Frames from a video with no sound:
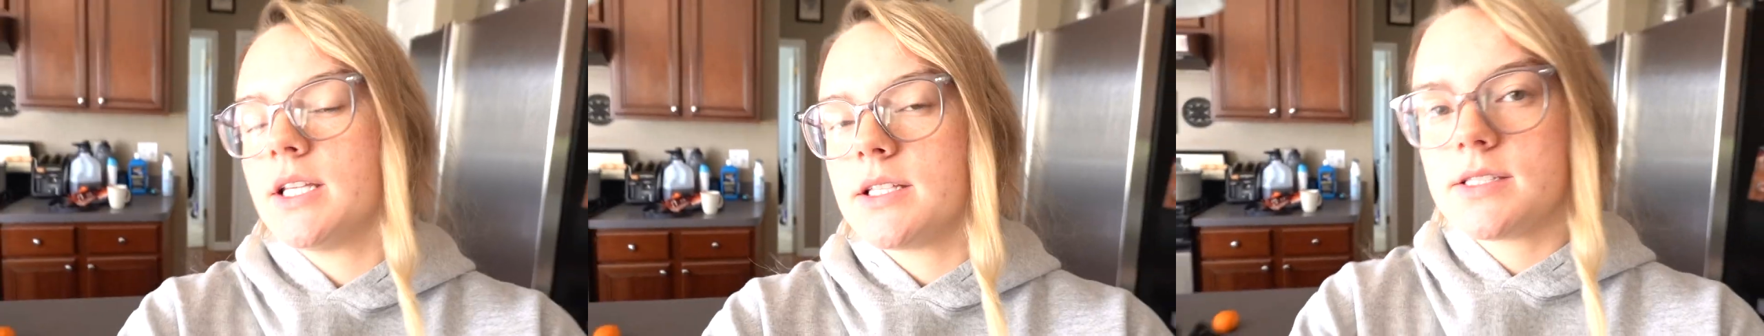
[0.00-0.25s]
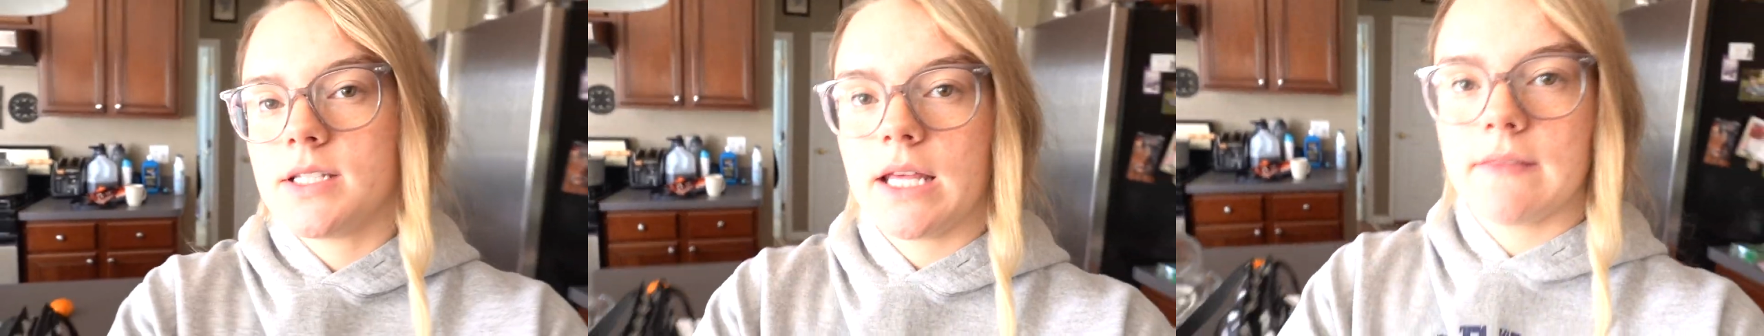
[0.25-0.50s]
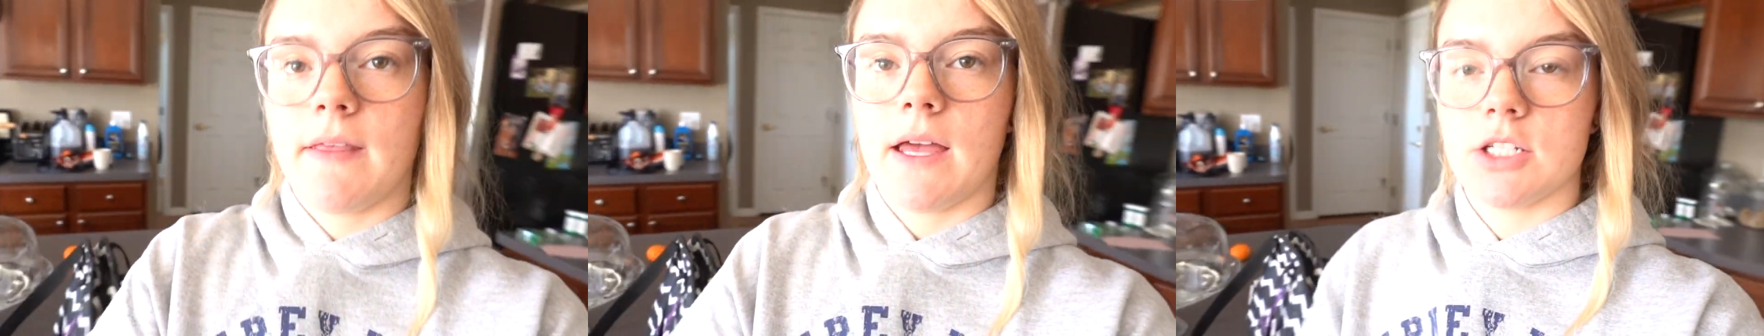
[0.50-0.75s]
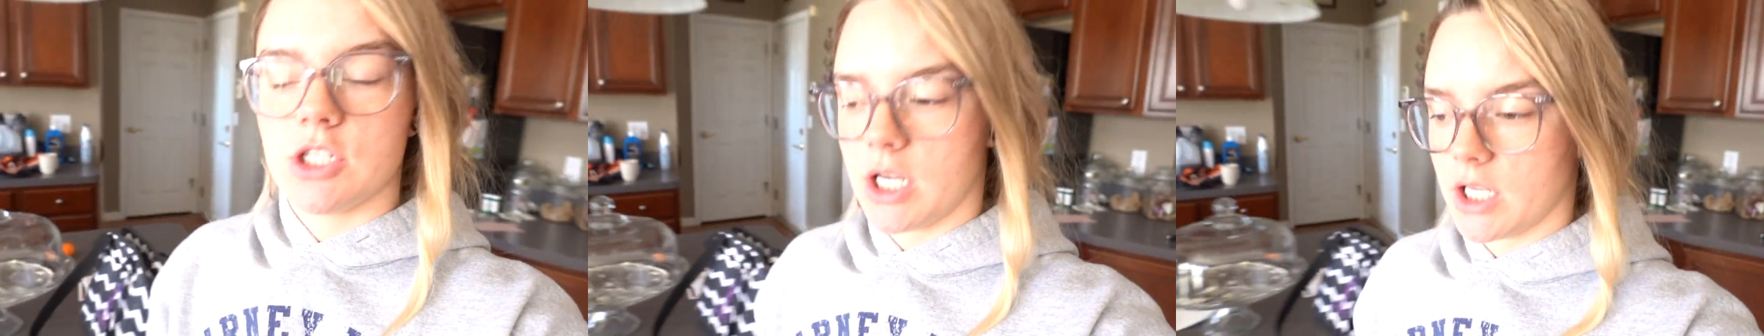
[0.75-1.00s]
Let's take
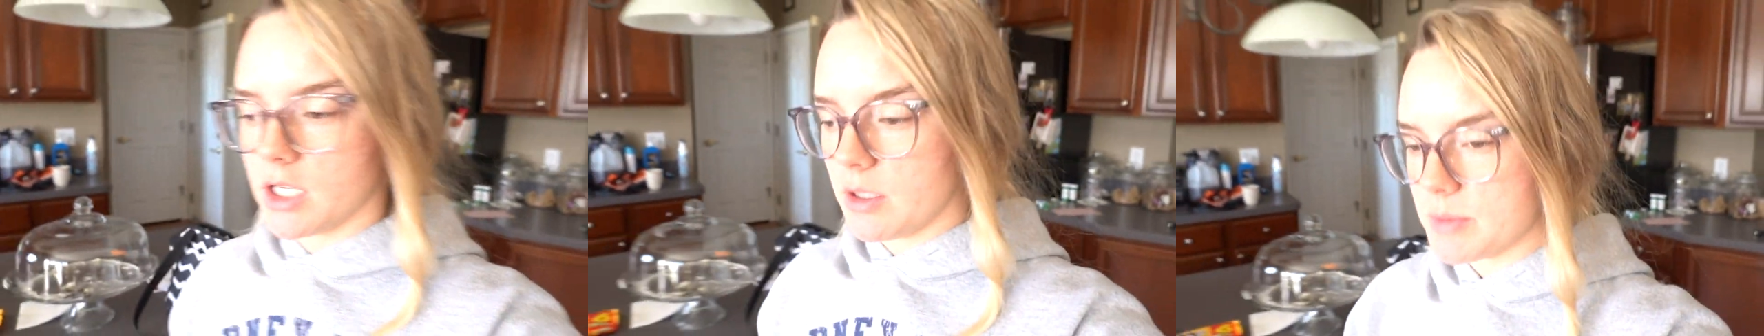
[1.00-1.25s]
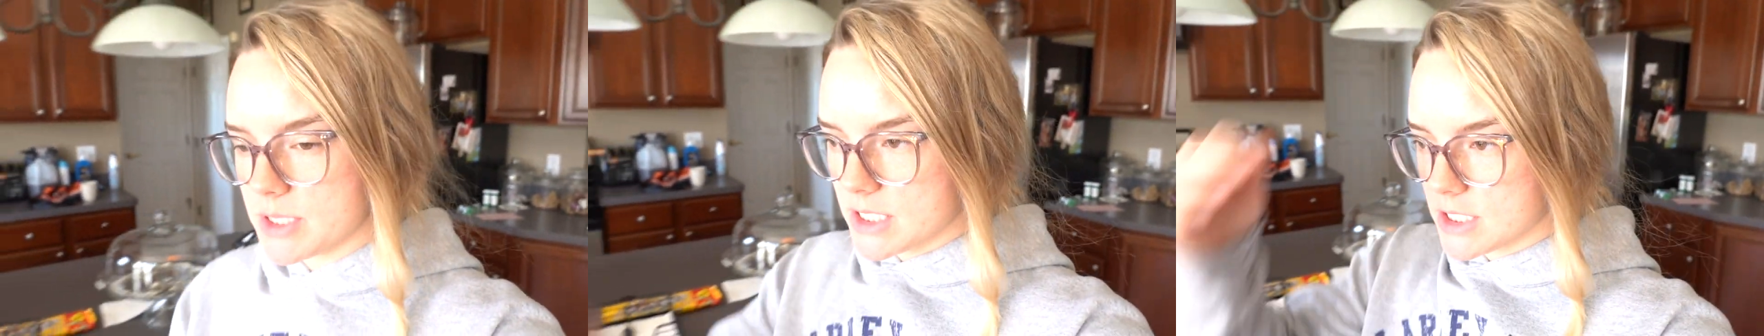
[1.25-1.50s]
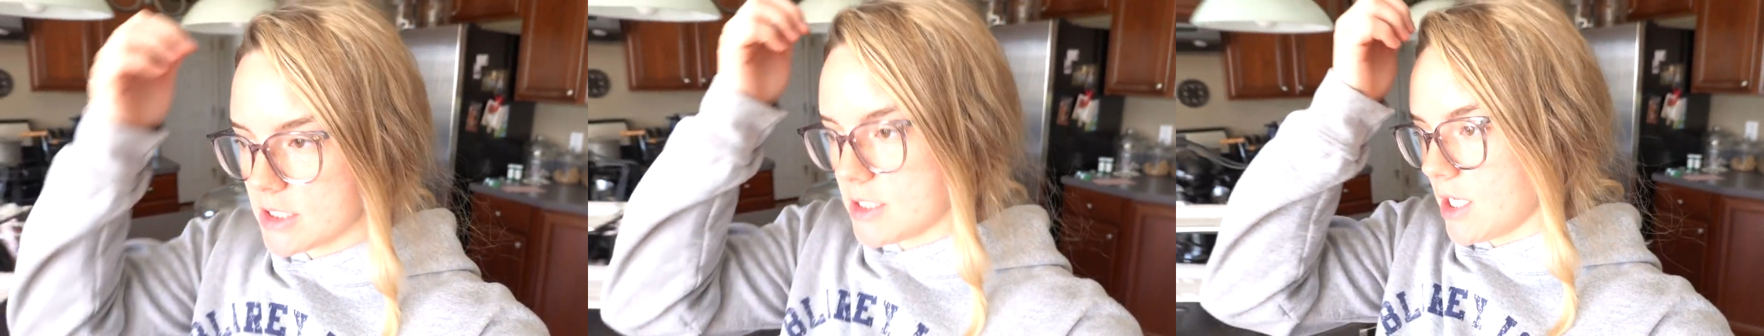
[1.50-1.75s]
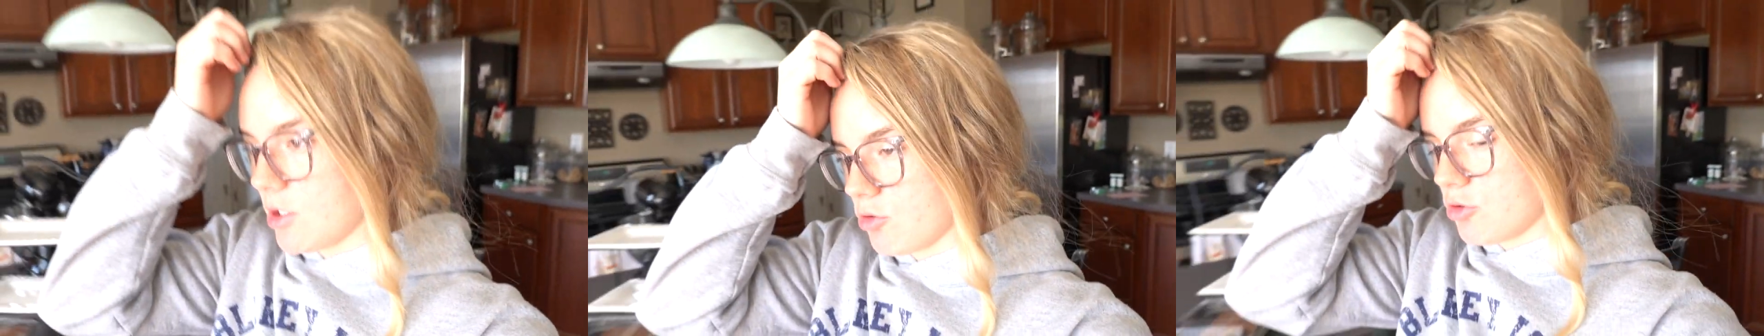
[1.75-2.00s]
that jacket
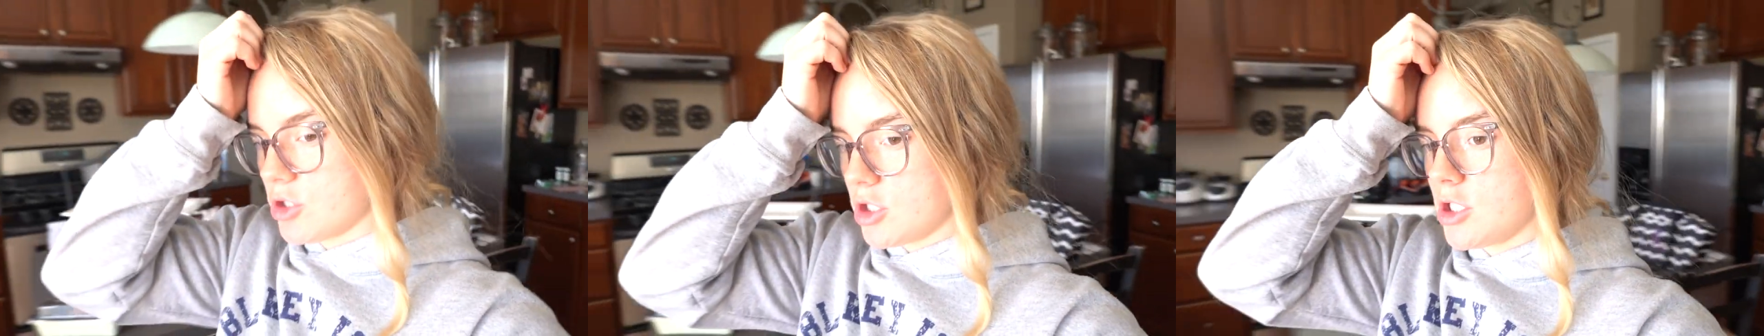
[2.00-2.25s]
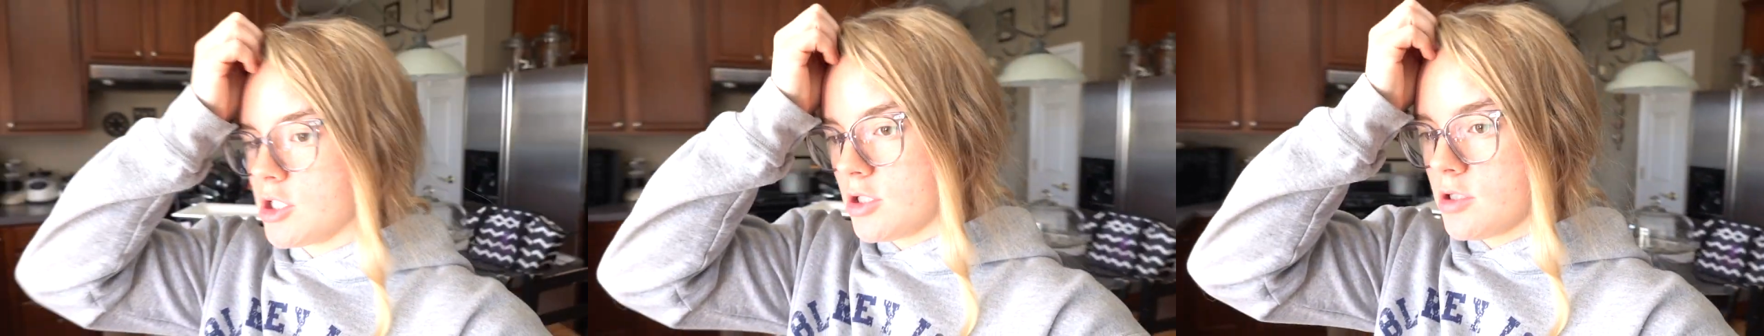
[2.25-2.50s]
upstairs.